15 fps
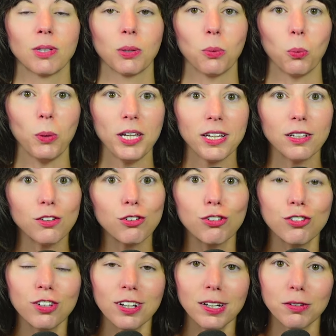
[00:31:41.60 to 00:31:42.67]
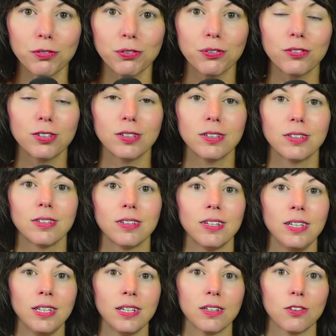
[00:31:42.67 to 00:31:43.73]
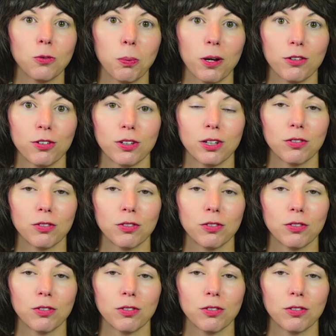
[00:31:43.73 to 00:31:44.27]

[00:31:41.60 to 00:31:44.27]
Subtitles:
We can shift in the expression